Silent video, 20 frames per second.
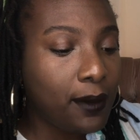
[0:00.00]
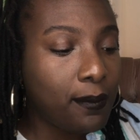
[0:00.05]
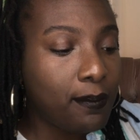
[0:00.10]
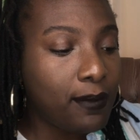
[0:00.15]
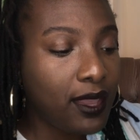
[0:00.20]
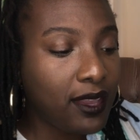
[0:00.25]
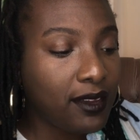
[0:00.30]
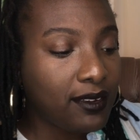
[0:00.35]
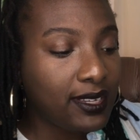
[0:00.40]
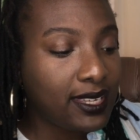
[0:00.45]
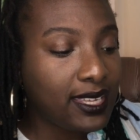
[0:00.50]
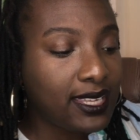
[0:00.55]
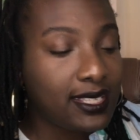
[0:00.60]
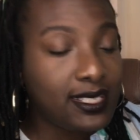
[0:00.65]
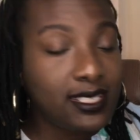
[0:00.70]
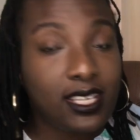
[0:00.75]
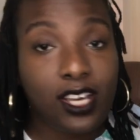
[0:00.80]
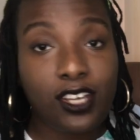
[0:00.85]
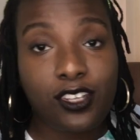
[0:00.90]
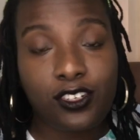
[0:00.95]

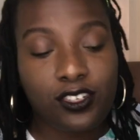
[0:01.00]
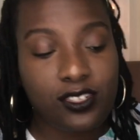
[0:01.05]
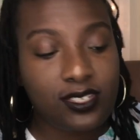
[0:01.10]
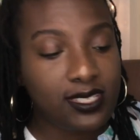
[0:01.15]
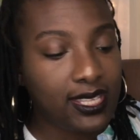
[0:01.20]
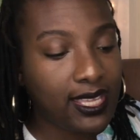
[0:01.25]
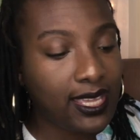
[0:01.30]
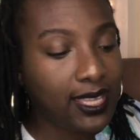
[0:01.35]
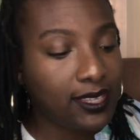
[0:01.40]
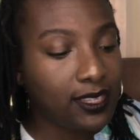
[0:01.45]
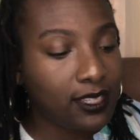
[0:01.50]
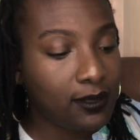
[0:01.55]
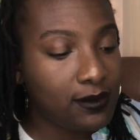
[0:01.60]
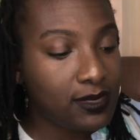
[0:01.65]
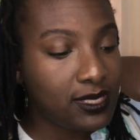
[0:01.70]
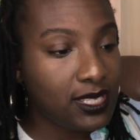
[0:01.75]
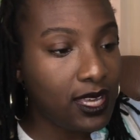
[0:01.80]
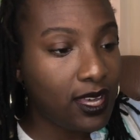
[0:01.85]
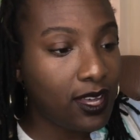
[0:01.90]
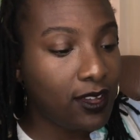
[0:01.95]
Americans understand
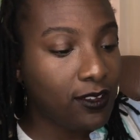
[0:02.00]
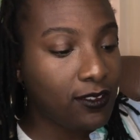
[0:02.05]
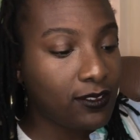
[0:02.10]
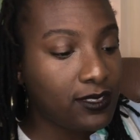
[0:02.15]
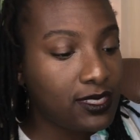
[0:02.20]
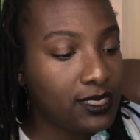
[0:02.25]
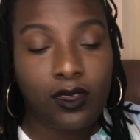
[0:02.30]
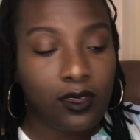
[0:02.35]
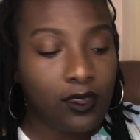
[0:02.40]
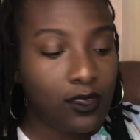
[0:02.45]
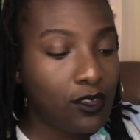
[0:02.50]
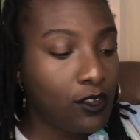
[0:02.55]
themselves.